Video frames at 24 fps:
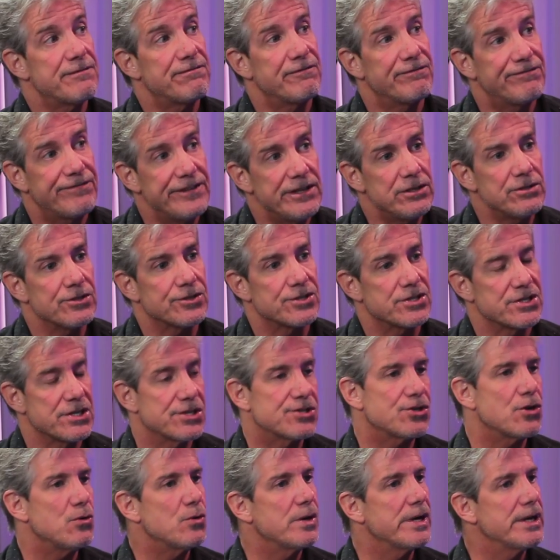different yes.
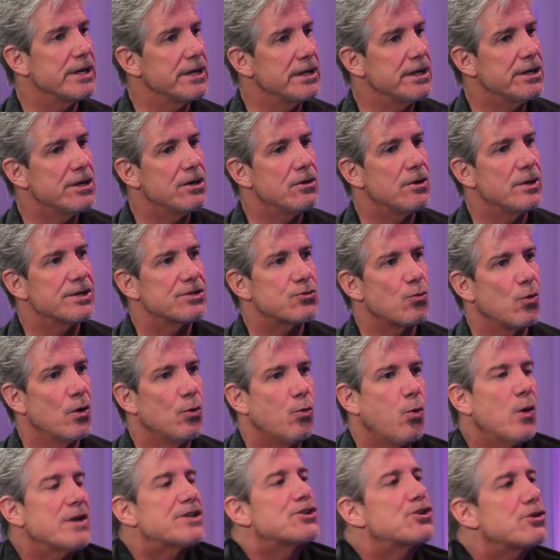feels. So it, you know, it's
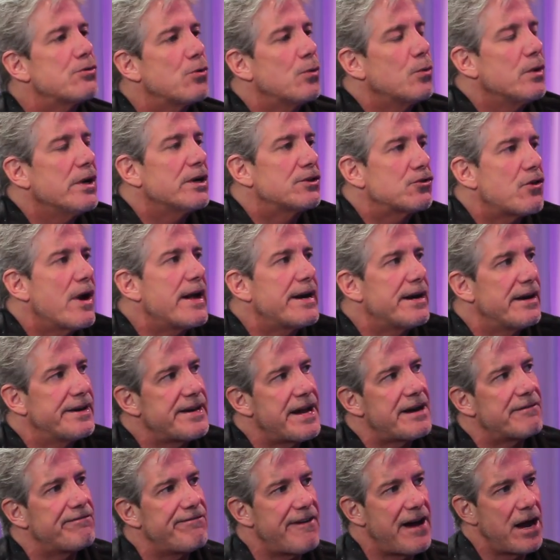what's your we're trying to
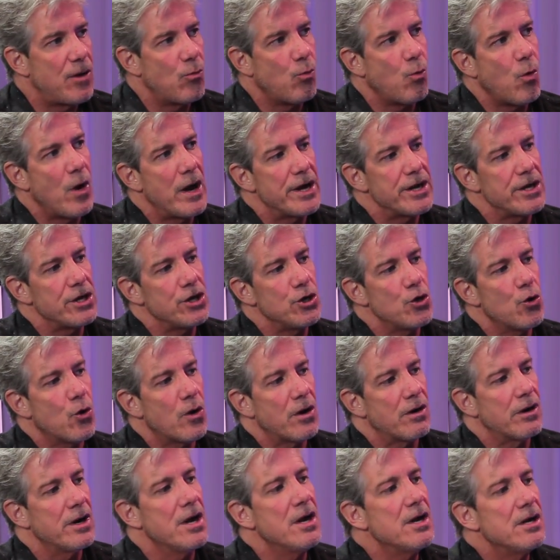identify what
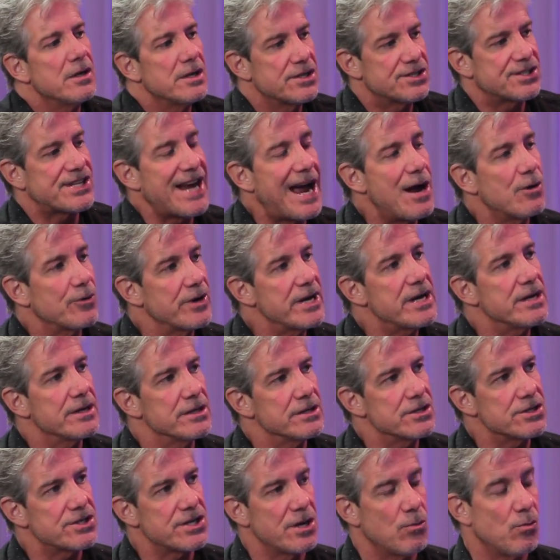your sound
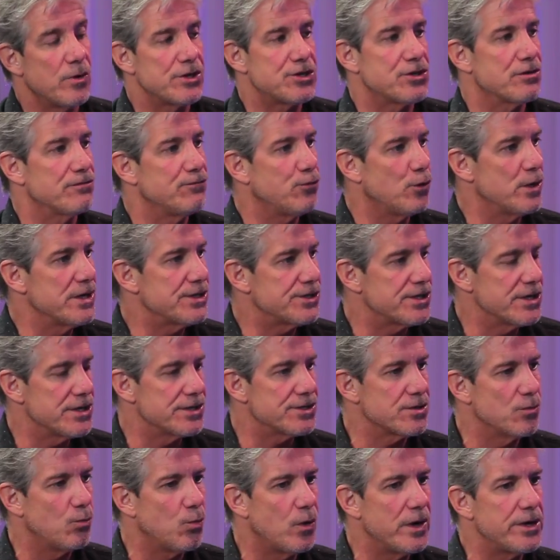is and yeah. what your voice
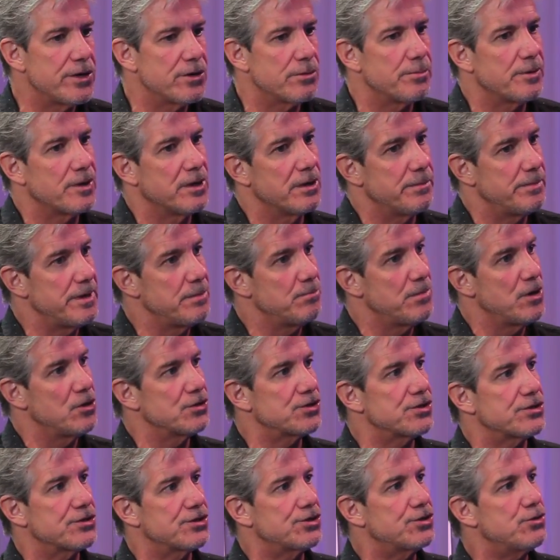is and what you're going to be
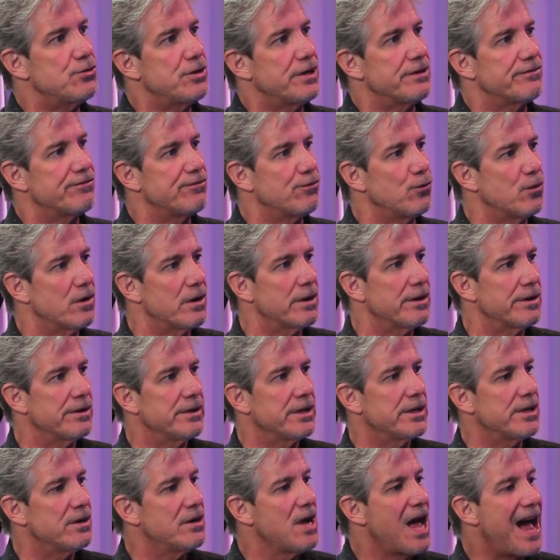most suited for. Yeah,
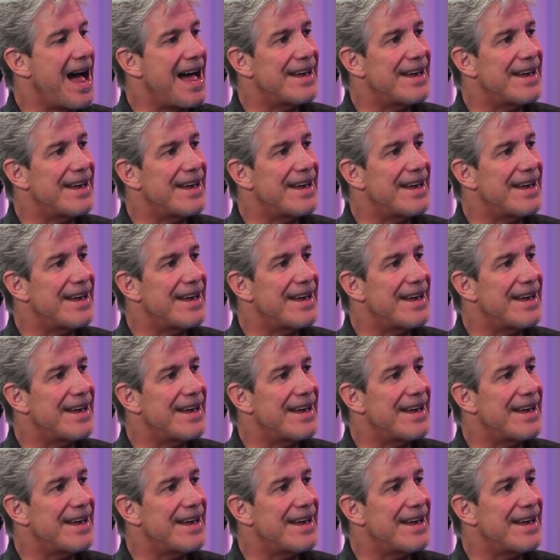you know? That